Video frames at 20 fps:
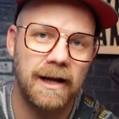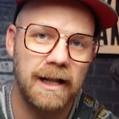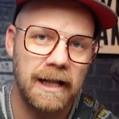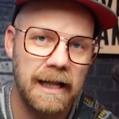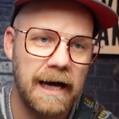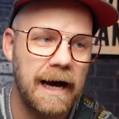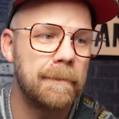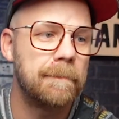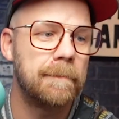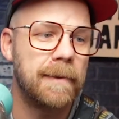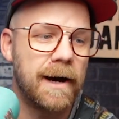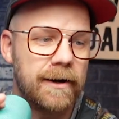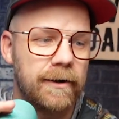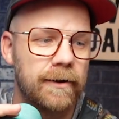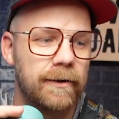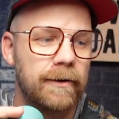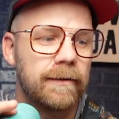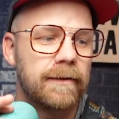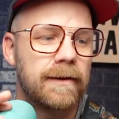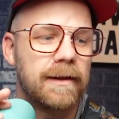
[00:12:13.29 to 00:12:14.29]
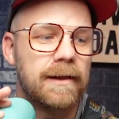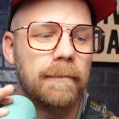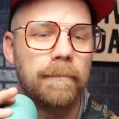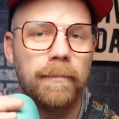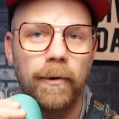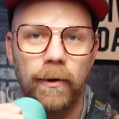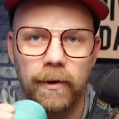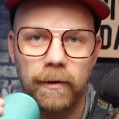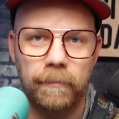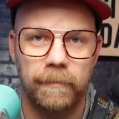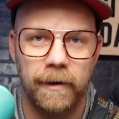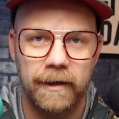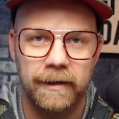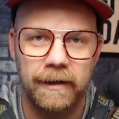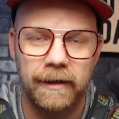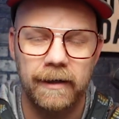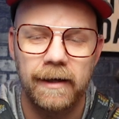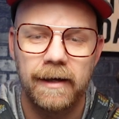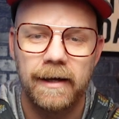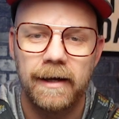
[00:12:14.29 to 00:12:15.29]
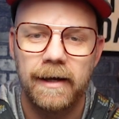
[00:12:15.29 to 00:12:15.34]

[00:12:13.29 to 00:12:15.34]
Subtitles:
a lot better than the Bola Buddy.